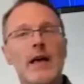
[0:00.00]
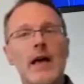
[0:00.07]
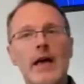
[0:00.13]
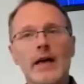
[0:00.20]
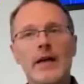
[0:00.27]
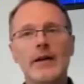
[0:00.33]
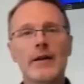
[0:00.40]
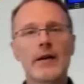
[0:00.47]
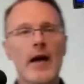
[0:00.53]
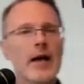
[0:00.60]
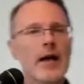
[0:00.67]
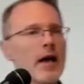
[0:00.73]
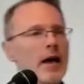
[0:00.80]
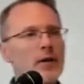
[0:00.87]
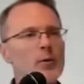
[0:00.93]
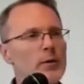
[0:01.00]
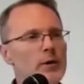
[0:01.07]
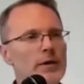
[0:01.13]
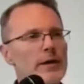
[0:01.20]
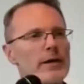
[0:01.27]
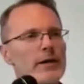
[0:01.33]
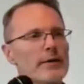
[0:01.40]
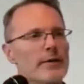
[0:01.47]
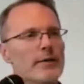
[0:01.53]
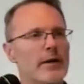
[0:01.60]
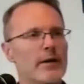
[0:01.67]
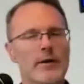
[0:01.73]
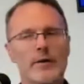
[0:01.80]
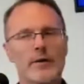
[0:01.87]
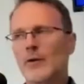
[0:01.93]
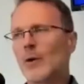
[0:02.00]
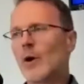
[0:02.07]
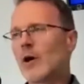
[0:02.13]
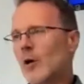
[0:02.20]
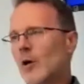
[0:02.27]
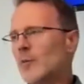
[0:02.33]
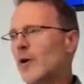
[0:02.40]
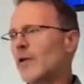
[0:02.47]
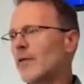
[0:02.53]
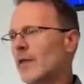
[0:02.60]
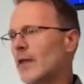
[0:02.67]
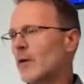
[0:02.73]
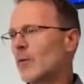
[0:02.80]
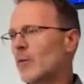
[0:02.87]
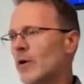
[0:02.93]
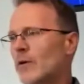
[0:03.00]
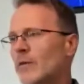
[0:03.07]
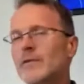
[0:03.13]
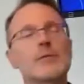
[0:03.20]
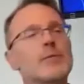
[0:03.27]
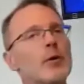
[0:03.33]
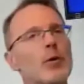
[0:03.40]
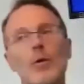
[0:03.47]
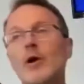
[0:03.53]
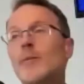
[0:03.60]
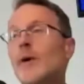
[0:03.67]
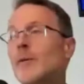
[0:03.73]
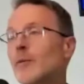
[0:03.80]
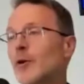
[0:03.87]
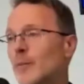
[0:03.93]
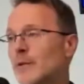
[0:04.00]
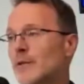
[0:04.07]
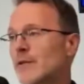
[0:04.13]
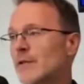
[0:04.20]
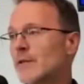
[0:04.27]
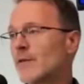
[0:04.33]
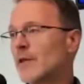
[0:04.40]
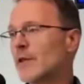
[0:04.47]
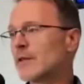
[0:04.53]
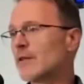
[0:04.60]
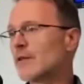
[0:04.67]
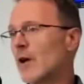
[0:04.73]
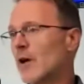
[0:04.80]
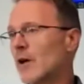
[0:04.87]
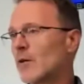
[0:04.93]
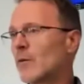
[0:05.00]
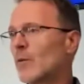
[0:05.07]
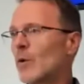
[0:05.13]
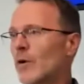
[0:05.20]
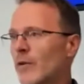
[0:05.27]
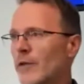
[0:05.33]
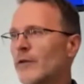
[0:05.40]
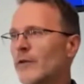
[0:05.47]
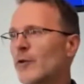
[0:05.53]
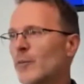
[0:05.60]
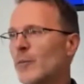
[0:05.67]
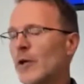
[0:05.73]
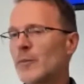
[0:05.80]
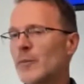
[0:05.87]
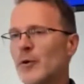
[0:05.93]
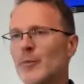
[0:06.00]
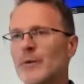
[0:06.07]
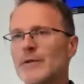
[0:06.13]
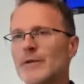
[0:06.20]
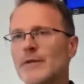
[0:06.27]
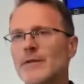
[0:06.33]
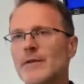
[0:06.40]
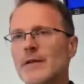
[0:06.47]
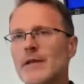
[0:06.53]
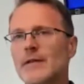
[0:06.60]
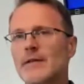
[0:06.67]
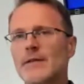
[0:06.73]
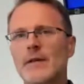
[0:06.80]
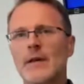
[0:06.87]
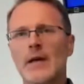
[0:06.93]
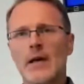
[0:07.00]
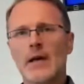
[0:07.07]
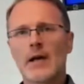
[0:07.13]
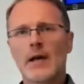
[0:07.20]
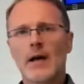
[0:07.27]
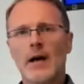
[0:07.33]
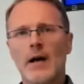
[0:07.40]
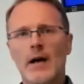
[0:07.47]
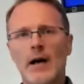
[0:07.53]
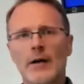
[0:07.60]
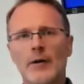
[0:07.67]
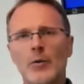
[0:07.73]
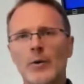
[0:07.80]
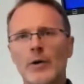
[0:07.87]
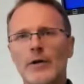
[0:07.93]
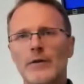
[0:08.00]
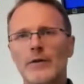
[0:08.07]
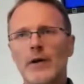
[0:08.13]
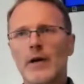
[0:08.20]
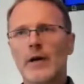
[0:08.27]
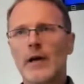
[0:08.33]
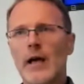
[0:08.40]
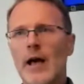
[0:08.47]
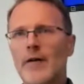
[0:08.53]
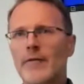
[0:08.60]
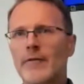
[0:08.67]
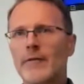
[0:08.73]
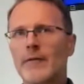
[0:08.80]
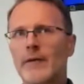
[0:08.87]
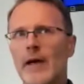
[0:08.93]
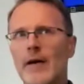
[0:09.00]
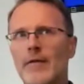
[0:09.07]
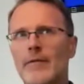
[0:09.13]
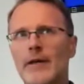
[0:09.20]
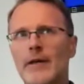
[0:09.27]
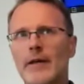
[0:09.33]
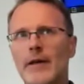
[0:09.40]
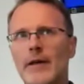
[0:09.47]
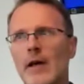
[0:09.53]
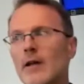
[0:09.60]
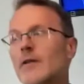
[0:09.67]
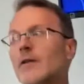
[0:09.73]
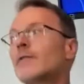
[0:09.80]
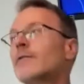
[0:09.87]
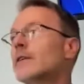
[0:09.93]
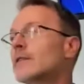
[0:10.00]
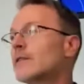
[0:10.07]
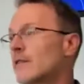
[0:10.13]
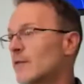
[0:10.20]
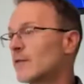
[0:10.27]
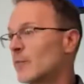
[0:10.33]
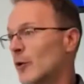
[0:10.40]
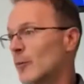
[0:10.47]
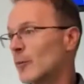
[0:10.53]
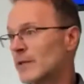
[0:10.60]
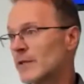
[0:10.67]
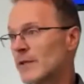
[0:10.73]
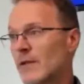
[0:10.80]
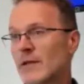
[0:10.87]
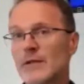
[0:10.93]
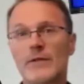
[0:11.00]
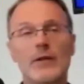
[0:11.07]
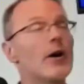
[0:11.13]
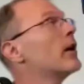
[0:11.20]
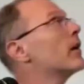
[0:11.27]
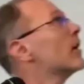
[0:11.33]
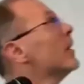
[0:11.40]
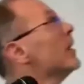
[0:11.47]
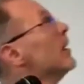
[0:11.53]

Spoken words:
And I don't want to get too hung up on the wolves, but one of my purposes for this talk, one of the two main purposes, is I do want to have a defensive purpose to this talk.